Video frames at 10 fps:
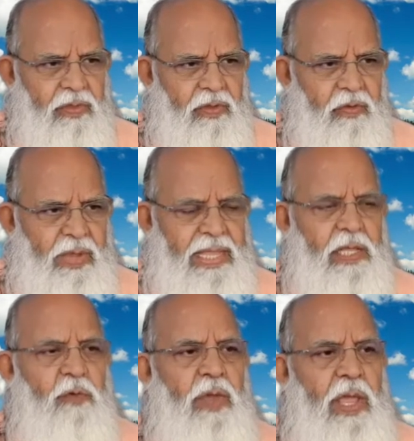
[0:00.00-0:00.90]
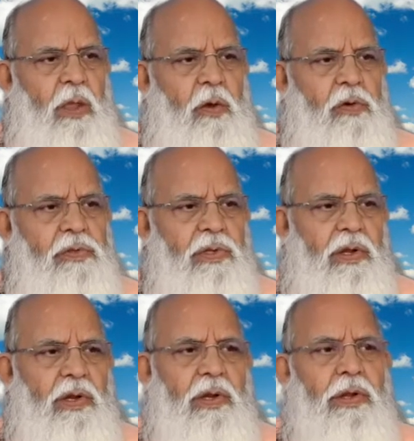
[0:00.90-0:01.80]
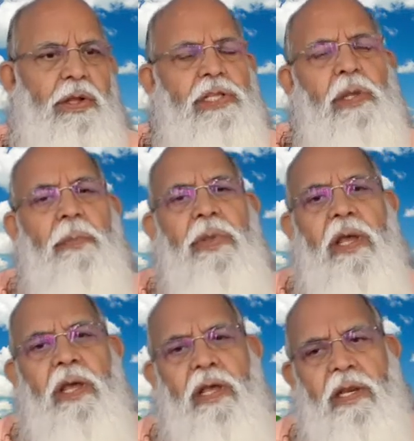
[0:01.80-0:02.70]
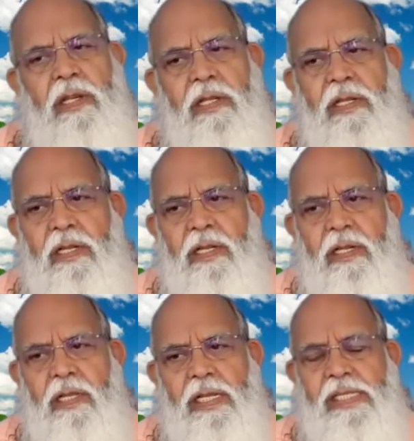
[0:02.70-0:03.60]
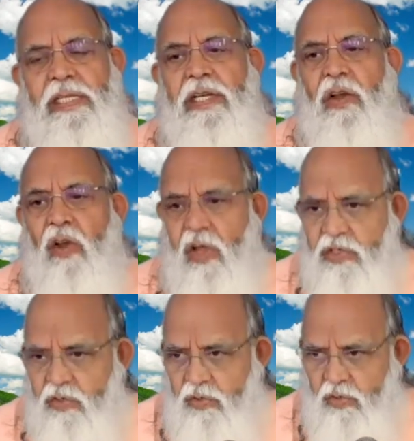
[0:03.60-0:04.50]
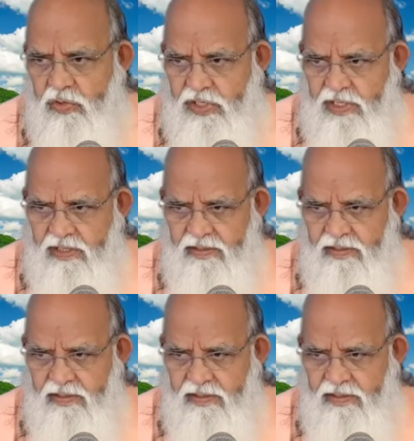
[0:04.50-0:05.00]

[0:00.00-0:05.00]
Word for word: When the waves disappear, is it a loss to the ocean?